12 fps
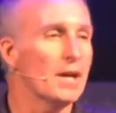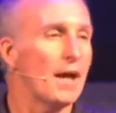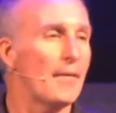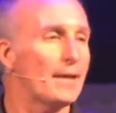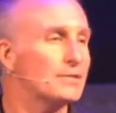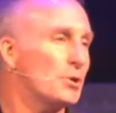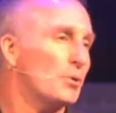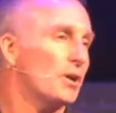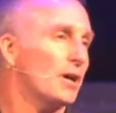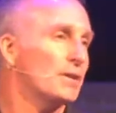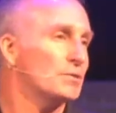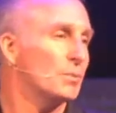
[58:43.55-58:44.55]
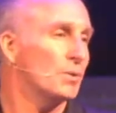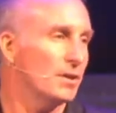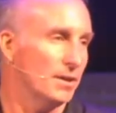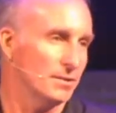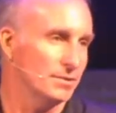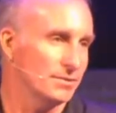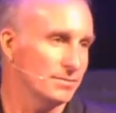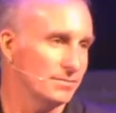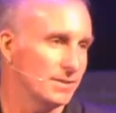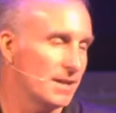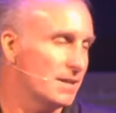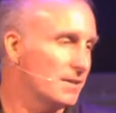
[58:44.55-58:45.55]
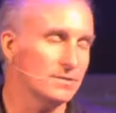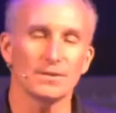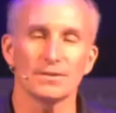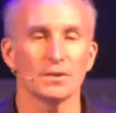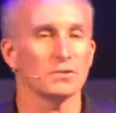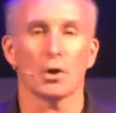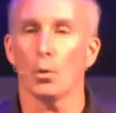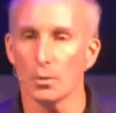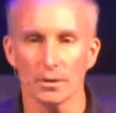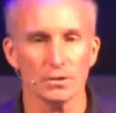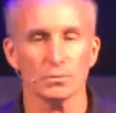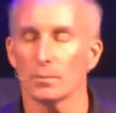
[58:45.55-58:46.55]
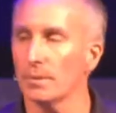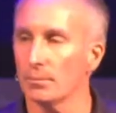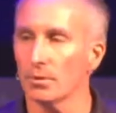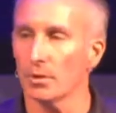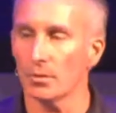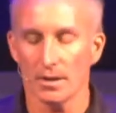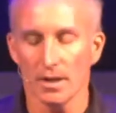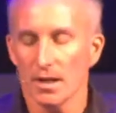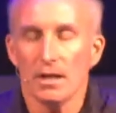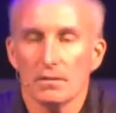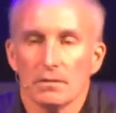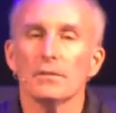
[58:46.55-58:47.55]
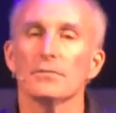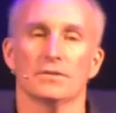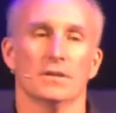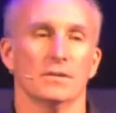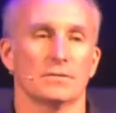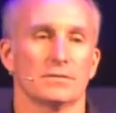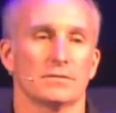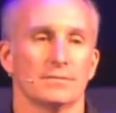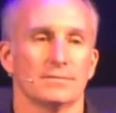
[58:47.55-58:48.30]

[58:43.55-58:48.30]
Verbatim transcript: And that's how God is with us. Okay? He doesn't disown us when we blow it, He loves us.